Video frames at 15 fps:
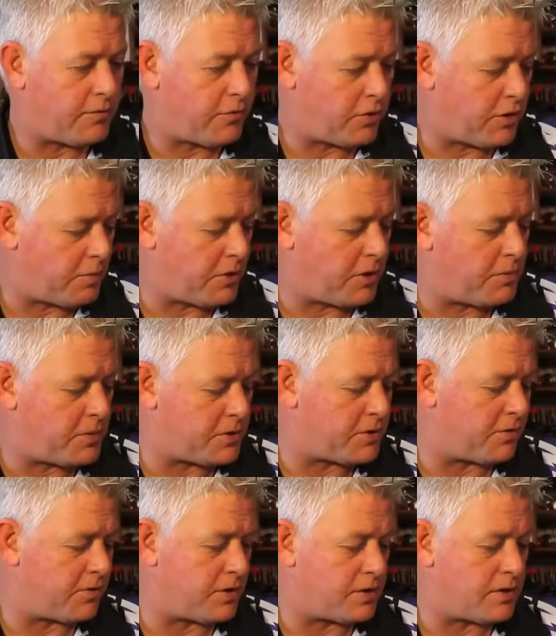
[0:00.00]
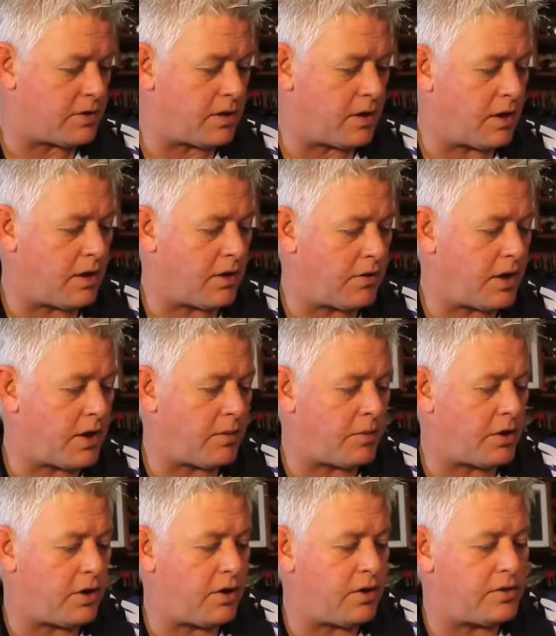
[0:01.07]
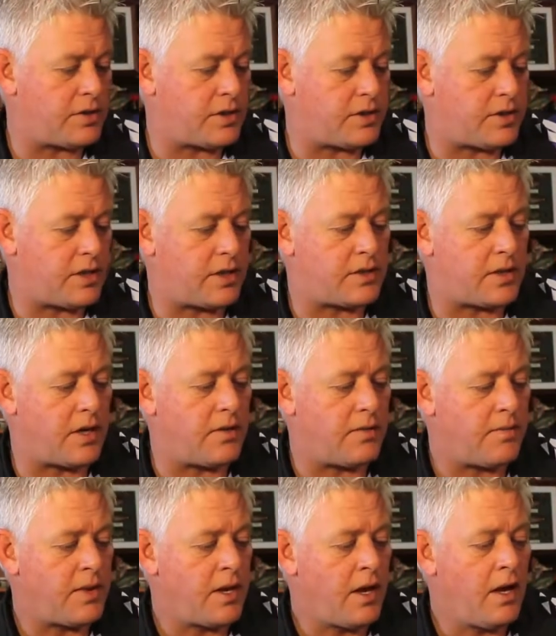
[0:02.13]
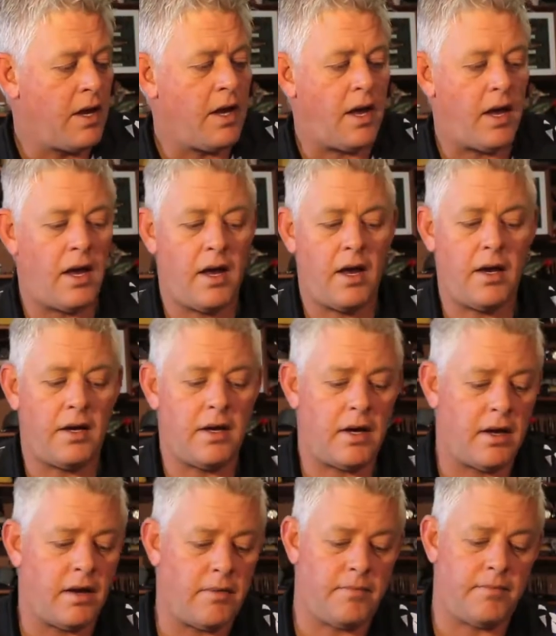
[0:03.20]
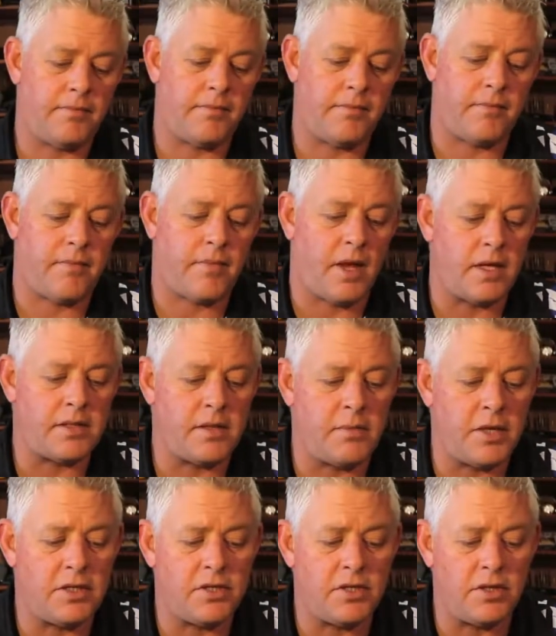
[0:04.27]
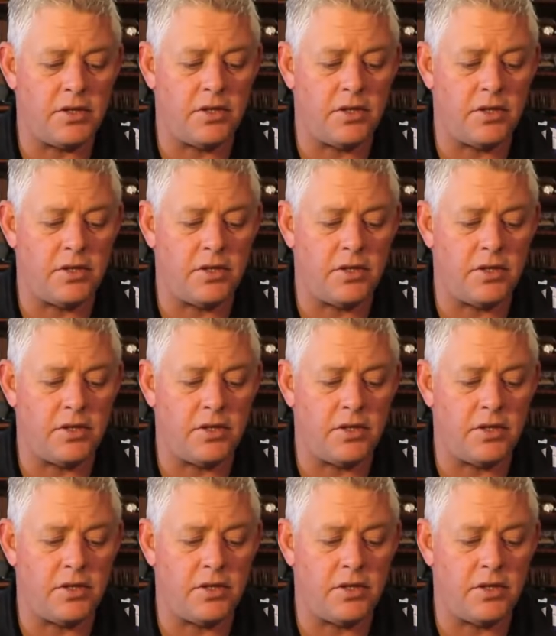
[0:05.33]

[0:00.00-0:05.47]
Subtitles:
for the purpose of this rig, I'm going to use a 6.0, and as I mentioned